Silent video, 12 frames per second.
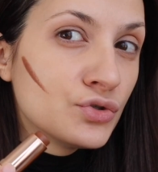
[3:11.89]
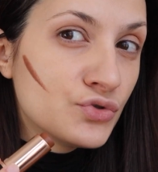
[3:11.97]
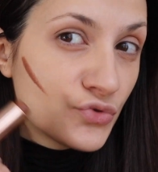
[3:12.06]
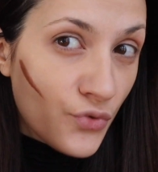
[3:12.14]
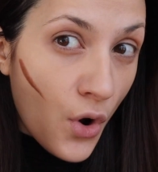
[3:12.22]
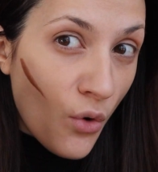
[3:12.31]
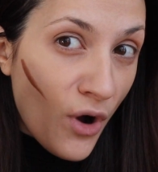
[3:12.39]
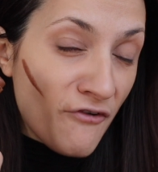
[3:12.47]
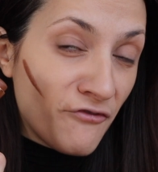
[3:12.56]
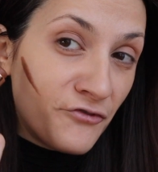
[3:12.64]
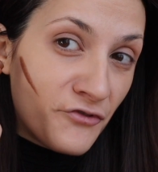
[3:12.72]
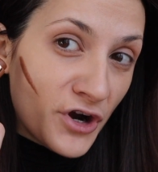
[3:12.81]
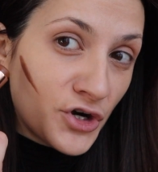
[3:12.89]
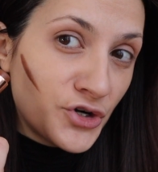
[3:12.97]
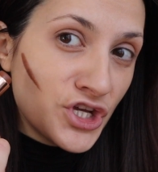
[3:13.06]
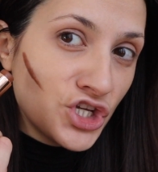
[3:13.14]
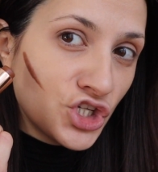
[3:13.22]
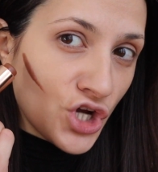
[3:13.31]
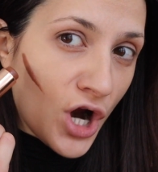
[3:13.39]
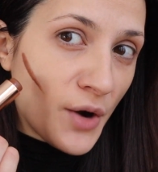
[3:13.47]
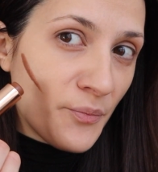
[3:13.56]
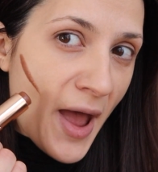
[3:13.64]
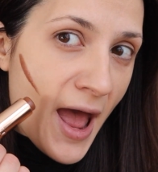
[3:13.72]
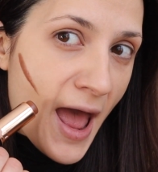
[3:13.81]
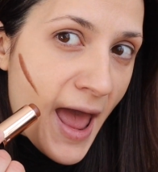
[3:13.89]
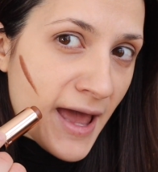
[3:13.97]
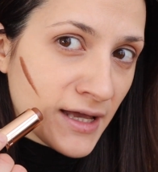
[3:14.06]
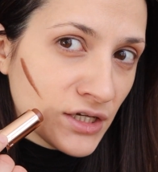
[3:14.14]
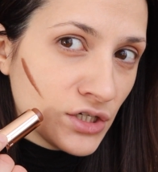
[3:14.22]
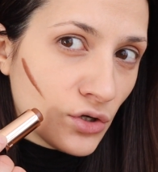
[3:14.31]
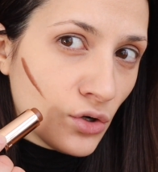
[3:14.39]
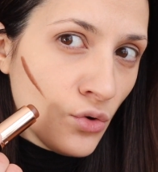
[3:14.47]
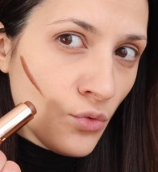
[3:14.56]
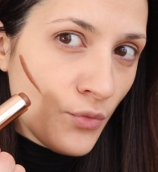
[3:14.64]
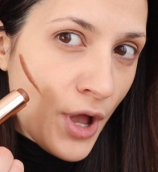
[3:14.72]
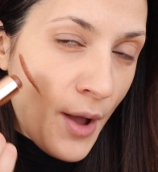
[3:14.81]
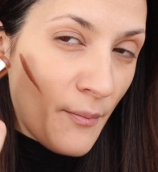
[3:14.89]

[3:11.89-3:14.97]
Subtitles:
draw a very sharp angle